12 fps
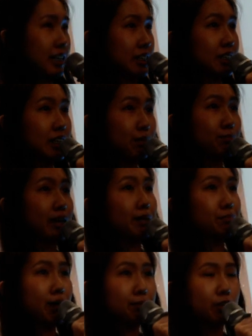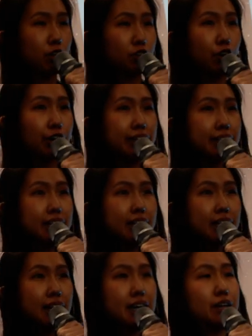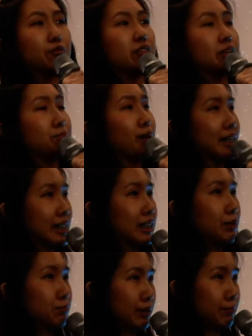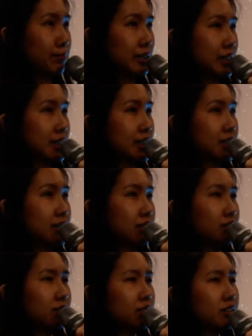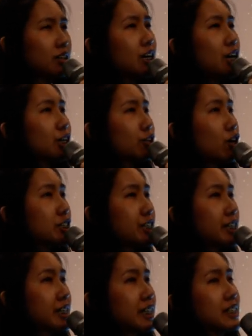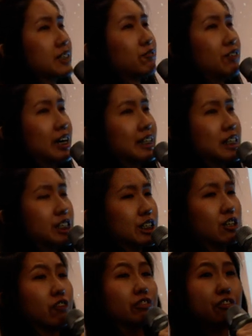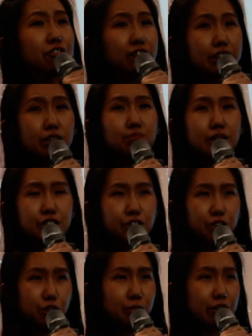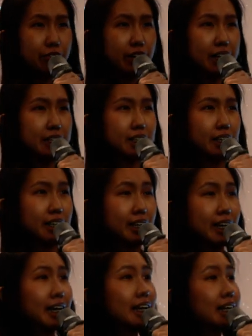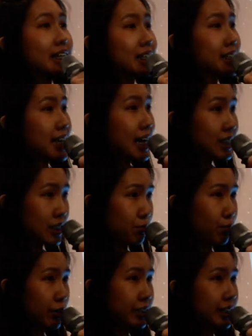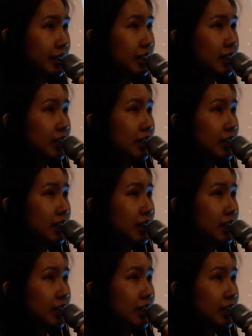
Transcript: It's done by a public authority with a particular purpose. Torture is a violation of the fundamental human rights. It attacks the body